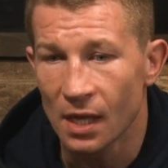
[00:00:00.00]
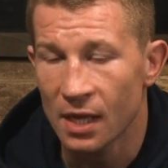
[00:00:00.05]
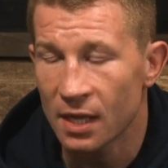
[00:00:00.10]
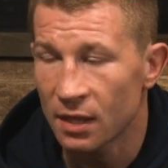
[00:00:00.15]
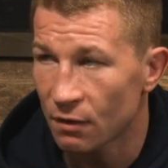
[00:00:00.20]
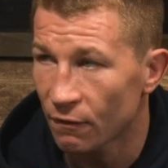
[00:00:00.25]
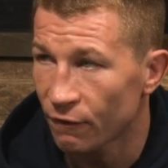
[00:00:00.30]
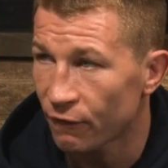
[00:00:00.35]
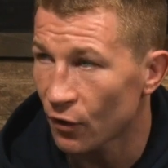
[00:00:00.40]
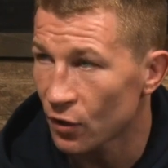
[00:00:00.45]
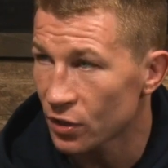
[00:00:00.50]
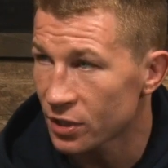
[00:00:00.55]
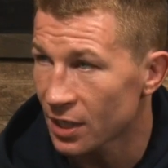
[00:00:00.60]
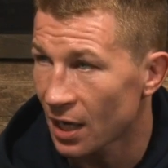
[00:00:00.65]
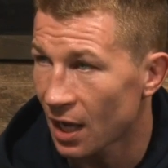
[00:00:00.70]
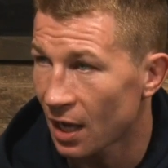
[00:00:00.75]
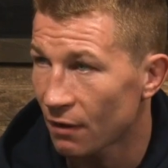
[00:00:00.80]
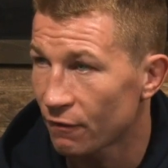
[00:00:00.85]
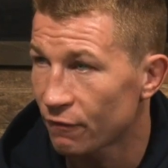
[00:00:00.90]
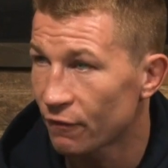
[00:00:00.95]
in the first
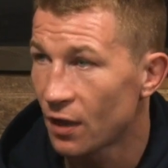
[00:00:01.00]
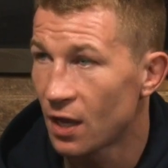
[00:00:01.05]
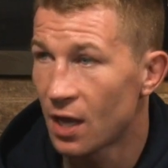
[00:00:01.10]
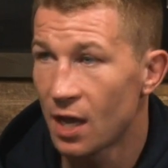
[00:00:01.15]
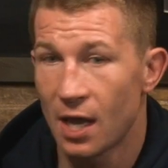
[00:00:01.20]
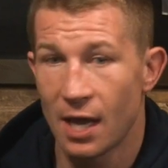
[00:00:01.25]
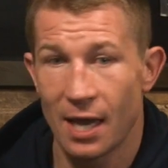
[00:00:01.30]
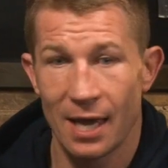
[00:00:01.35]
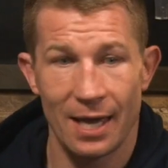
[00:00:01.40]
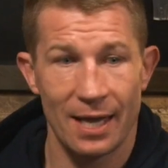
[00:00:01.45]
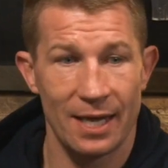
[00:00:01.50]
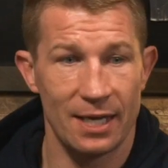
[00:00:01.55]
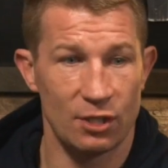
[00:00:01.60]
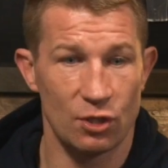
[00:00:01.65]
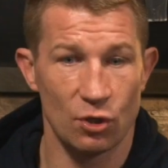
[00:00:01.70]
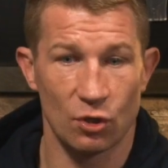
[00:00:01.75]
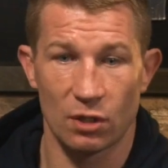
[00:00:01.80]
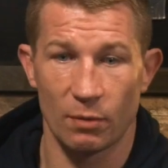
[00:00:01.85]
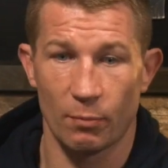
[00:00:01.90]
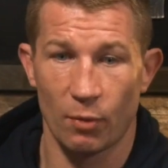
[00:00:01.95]
half, he
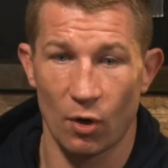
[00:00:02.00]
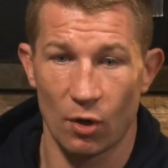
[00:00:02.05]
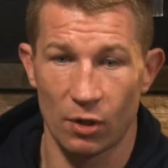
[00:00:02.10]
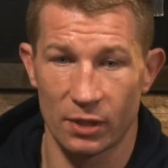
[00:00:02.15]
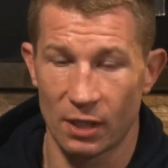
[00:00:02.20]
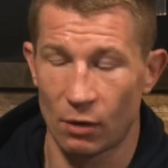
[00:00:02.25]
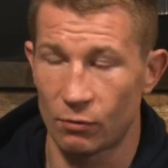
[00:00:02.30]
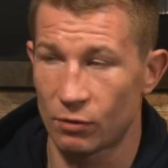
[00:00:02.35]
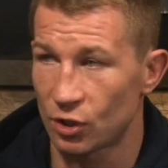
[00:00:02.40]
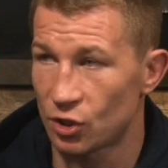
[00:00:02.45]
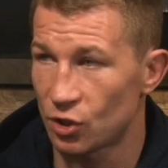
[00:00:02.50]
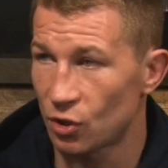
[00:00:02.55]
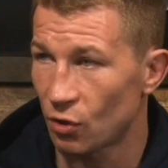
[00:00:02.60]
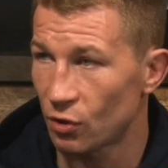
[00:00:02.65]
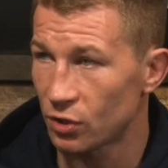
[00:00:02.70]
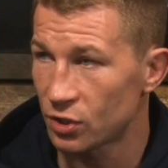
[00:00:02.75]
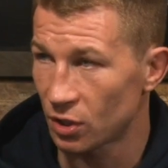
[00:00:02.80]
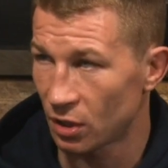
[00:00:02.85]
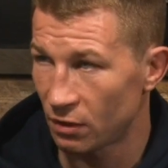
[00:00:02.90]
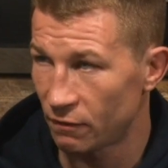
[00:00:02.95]
took the ball down the
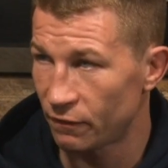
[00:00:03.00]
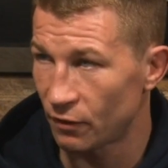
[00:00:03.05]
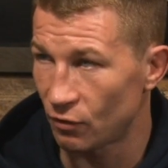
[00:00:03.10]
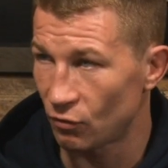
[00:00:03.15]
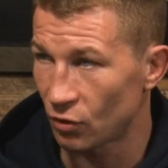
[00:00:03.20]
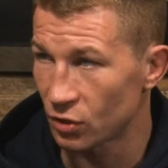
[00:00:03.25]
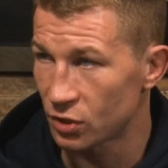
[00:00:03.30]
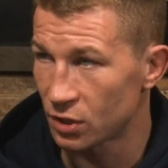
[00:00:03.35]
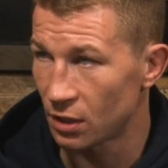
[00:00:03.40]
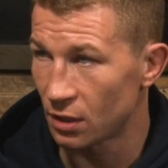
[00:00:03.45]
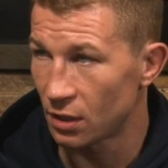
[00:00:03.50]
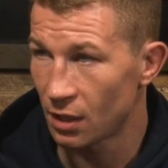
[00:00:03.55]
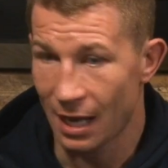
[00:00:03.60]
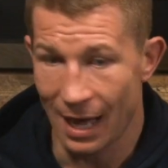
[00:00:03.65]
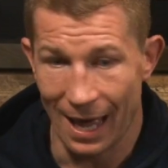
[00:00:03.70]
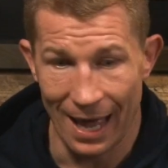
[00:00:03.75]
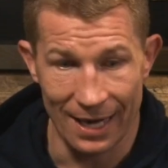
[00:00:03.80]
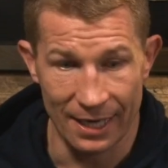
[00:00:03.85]
short side, Finn Russell, mm.